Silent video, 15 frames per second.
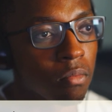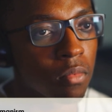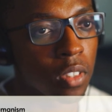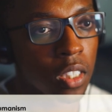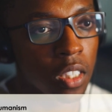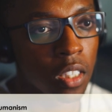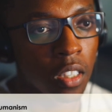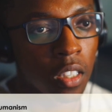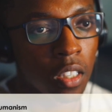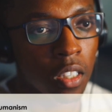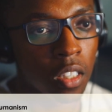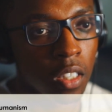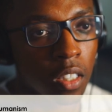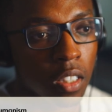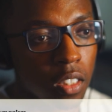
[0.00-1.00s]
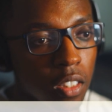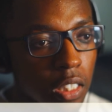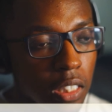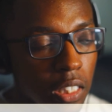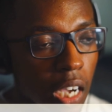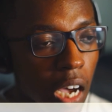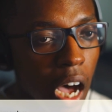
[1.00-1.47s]
the topic at
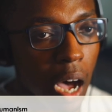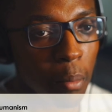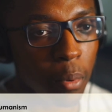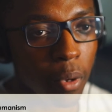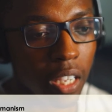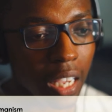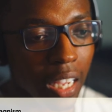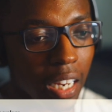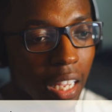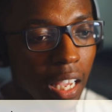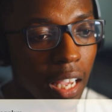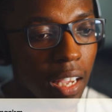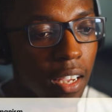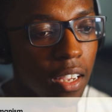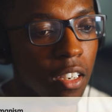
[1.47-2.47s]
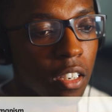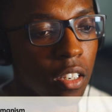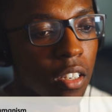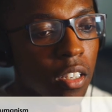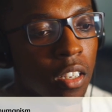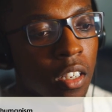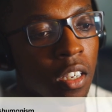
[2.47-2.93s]
hand,
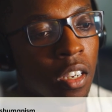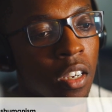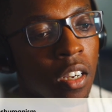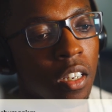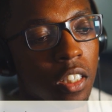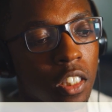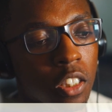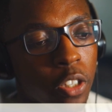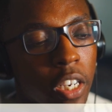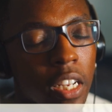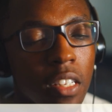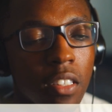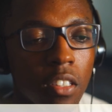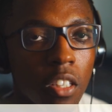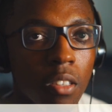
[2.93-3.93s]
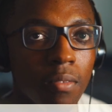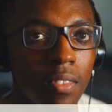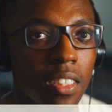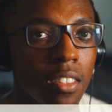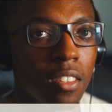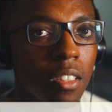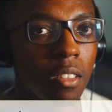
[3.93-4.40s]
transhumanism.
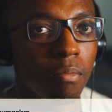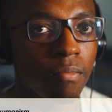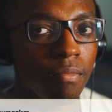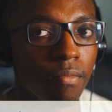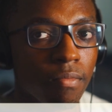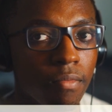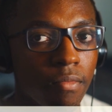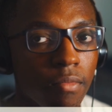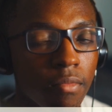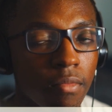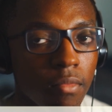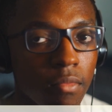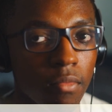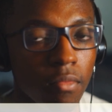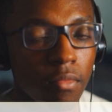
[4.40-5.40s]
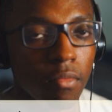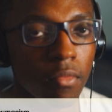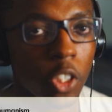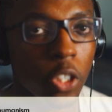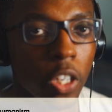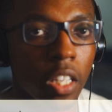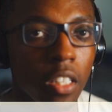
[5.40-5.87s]

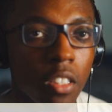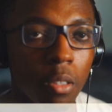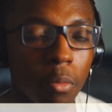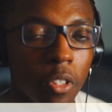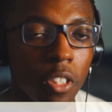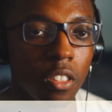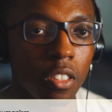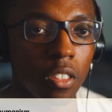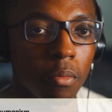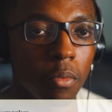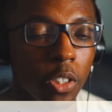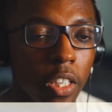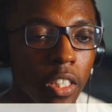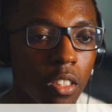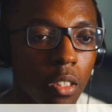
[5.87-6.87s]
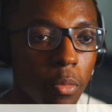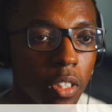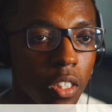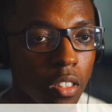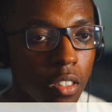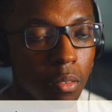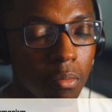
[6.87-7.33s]
Transhumanism basically is
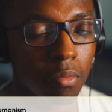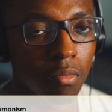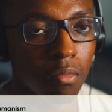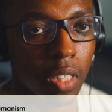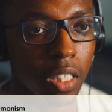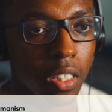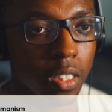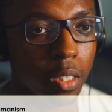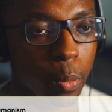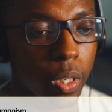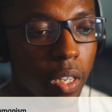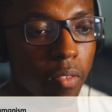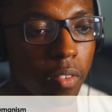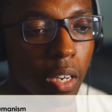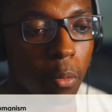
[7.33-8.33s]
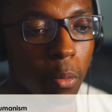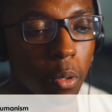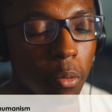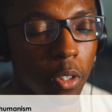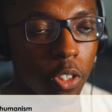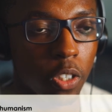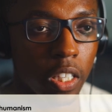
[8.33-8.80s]
belief that we will transcend,
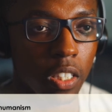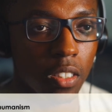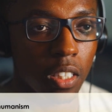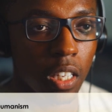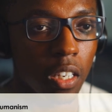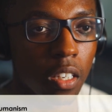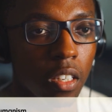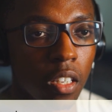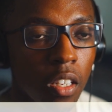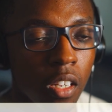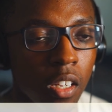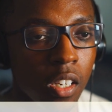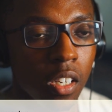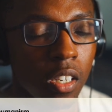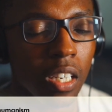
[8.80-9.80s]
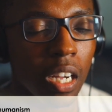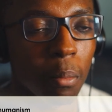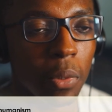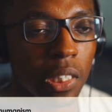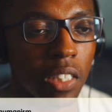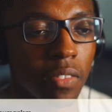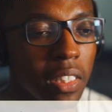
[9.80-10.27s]
not belief, it's a
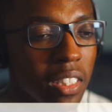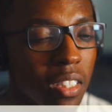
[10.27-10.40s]
movement